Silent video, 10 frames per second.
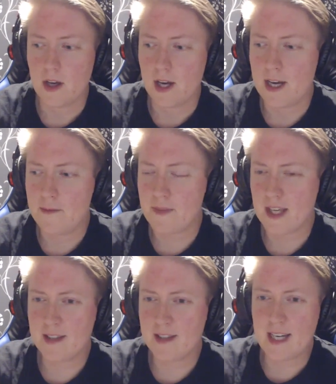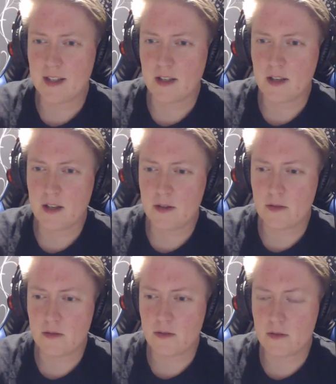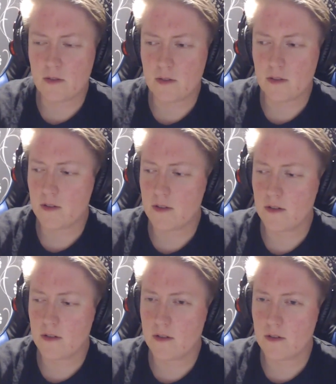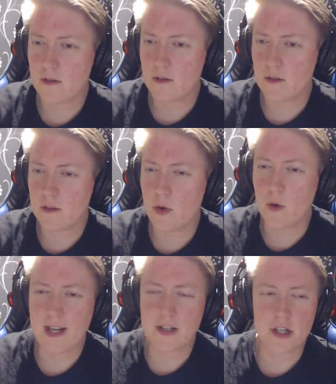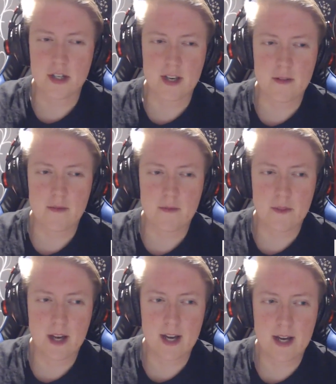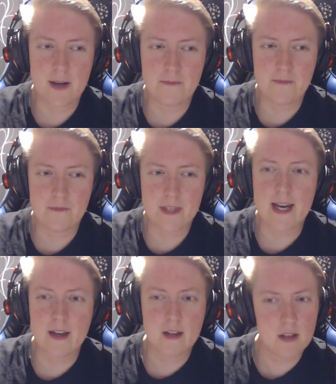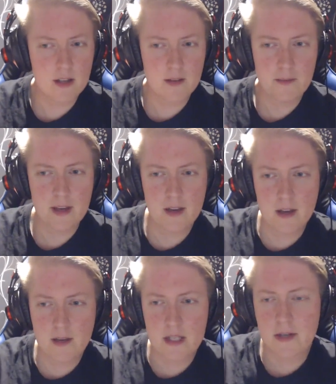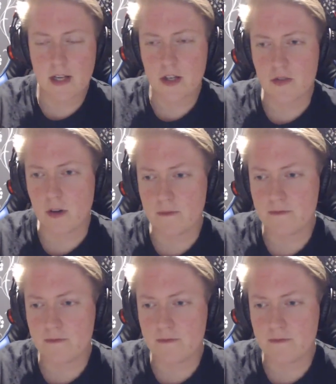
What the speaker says: At that, you... Oh, actually... yeah, can you give me an intimidation roll?